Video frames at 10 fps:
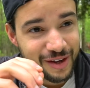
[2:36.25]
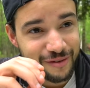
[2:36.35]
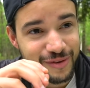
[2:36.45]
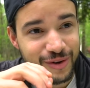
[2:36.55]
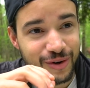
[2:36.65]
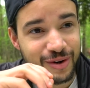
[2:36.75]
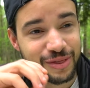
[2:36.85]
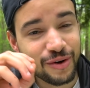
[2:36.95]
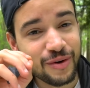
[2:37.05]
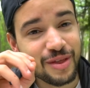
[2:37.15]
If you're
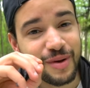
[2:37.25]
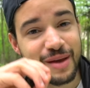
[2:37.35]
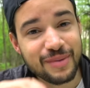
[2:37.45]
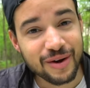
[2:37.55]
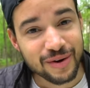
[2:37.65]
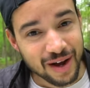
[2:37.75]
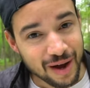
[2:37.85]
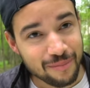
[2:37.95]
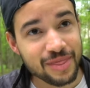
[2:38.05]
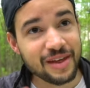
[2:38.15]
throwing the paint powder
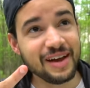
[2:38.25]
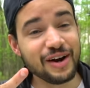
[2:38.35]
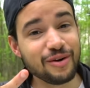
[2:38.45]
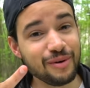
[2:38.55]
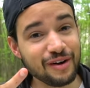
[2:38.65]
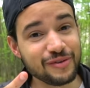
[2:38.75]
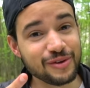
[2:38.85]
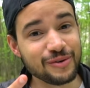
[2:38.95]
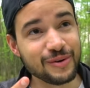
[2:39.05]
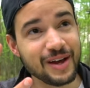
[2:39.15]
up in the air above
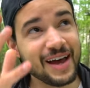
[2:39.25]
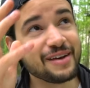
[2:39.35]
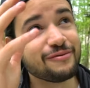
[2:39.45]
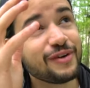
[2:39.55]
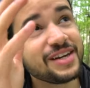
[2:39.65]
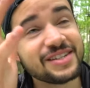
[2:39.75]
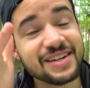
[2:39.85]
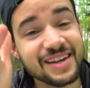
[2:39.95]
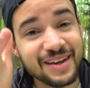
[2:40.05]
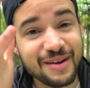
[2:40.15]
you and
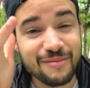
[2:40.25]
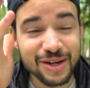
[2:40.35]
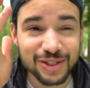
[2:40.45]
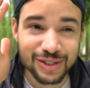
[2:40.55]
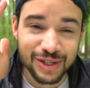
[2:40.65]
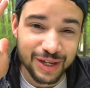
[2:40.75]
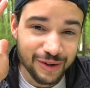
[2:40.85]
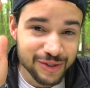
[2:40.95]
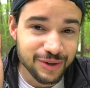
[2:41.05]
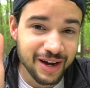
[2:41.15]
facing it, make sure to
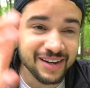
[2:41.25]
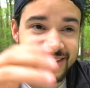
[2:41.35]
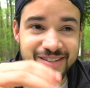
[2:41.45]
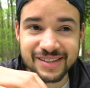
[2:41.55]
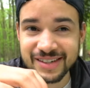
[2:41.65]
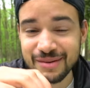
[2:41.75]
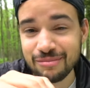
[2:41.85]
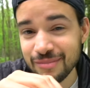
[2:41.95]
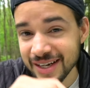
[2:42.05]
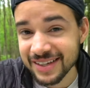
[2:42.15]
close your eyes because
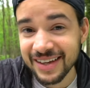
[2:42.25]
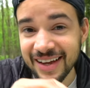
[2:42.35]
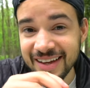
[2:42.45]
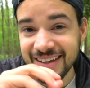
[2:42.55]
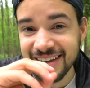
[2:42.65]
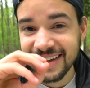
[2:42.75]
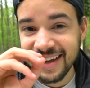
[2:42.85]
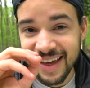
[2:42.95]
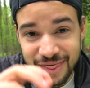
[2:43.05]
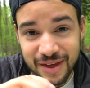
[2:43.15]
it might get
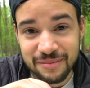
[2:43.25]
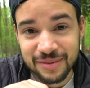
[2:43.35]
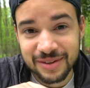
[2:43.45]
in them.